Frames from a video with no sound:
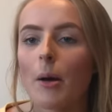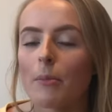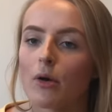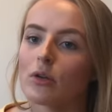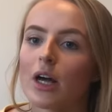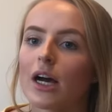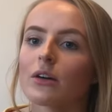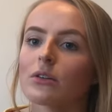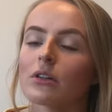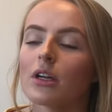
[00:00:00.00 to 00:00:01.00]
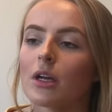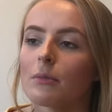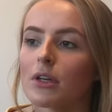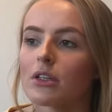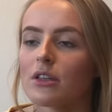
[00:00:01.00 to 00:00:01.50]
broke down
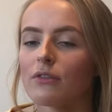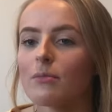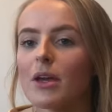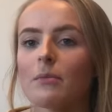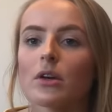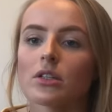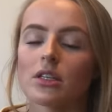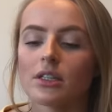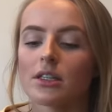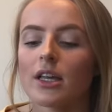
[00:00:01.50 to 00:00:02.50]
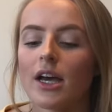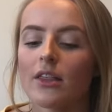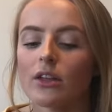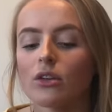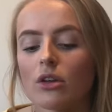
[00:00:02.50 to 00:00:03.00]
because if the main person isn't
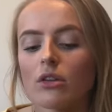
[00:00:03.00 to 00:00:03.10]
there then none